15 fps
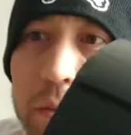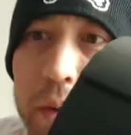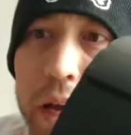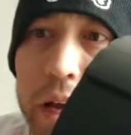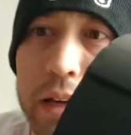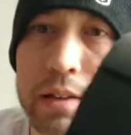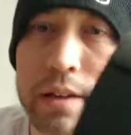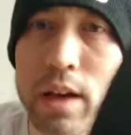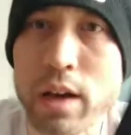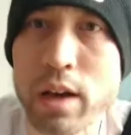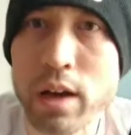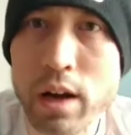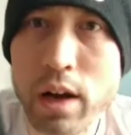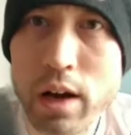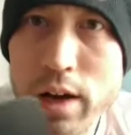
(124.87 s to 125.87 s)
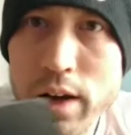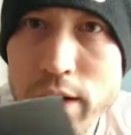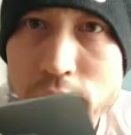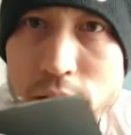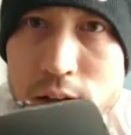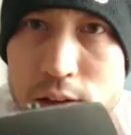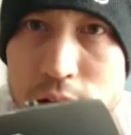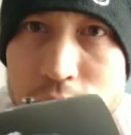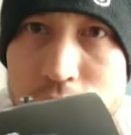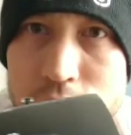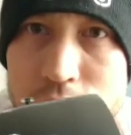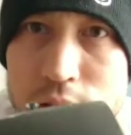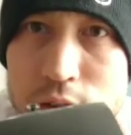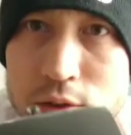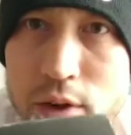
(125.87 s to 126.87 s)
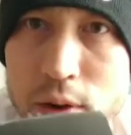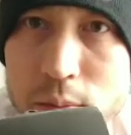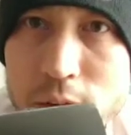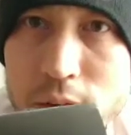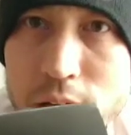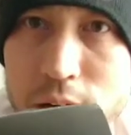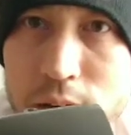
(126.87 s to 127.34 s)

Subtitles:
the mask. I dremeled